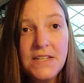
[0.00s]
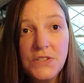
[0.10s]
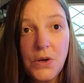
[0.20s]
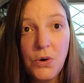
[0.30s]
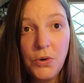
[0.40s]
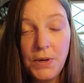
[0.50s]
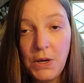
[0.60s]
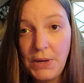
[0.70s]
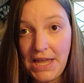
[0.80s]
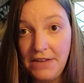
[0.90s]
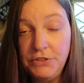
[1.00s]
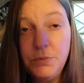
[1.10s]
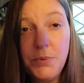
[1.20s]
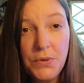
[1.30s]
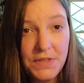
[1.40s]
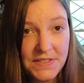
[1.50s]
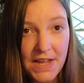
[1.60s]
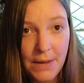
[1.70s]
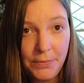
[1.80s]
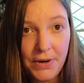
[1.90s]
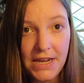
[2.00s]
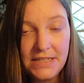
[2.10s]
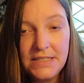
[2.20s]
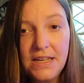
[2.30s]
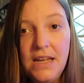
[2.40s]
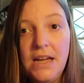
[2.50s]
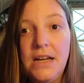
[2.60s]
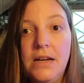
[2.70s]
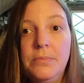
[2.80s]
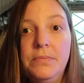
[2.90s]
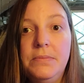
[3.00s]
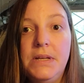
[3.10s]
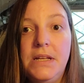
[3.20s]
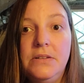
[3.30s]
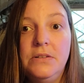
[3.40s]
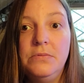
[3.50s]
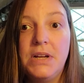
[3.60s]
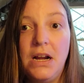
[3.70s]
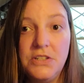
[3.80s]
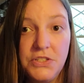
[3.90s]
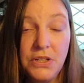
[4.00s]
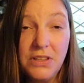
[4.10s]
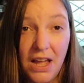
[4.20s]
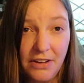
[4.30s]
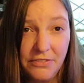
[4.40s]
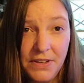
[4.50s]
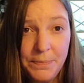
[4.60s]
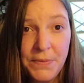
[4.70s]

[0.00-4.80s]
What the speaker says: So, okay, if you pull this upright in regards to love,